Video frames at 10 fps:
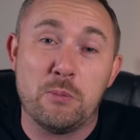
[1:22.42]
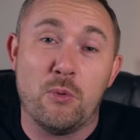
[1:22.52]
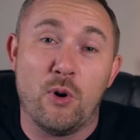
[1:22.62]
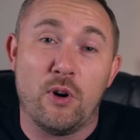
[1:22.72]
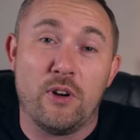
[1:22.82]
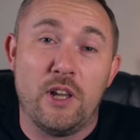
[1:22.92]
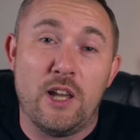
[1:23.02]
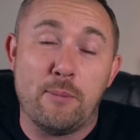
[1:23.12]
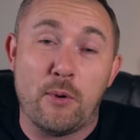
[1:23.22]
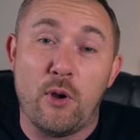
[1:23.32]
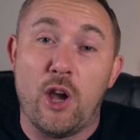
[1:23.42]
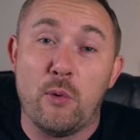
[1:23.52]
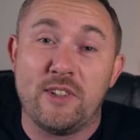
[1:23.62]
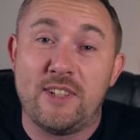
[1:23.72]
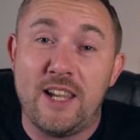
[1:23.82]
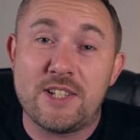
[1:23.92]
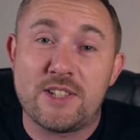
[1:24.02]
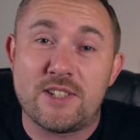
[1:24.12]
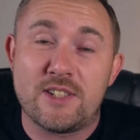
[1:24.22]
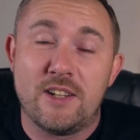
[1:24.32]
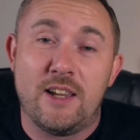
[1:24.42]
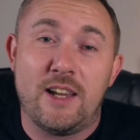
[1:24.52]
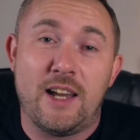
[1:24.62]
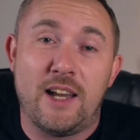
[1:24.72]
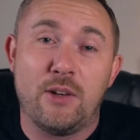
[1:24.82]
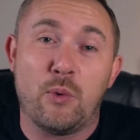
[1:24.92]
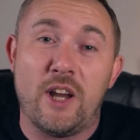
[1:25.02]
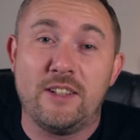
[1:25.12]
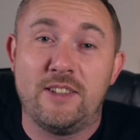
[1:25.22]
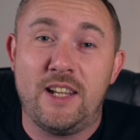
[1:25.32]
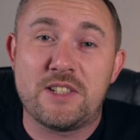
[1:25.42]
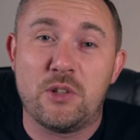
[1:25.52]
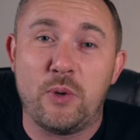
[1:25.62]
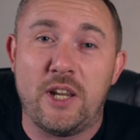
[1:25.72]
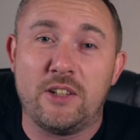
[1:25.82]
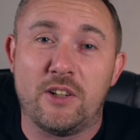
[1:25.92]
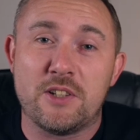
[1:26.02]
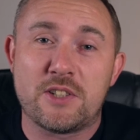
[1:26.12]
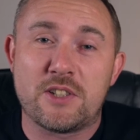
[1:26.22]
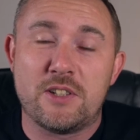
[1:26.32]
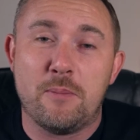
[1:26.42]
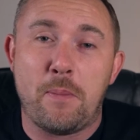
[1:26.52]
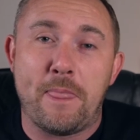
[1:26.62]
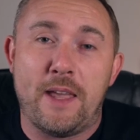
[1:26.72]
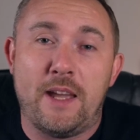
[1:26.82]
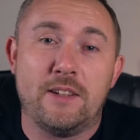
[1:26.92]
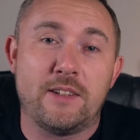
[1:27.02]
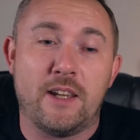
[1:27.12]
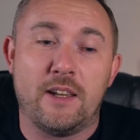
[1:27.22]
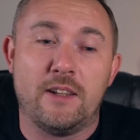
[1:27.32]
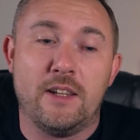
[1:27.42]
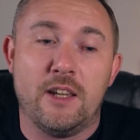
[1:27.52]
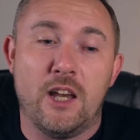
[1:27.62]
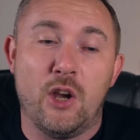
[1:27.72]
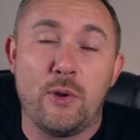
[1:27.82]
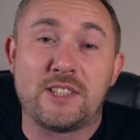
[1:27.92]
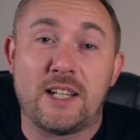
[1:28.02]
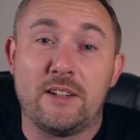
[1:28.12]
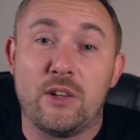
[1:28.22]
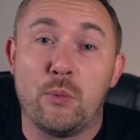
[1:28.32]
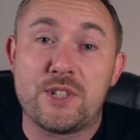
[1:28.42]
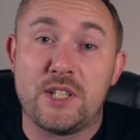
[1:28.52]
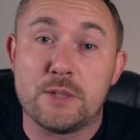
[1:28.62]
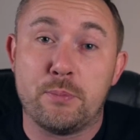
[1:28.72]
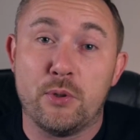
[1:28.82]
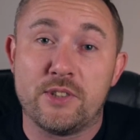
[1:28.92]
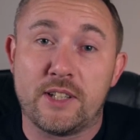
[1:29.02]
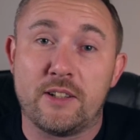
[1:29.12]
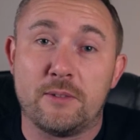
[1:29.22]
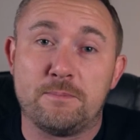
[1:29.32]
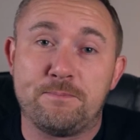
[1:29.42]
bit more about how it tastes and why it tastes the way it does, and how exactly the whisky is put together.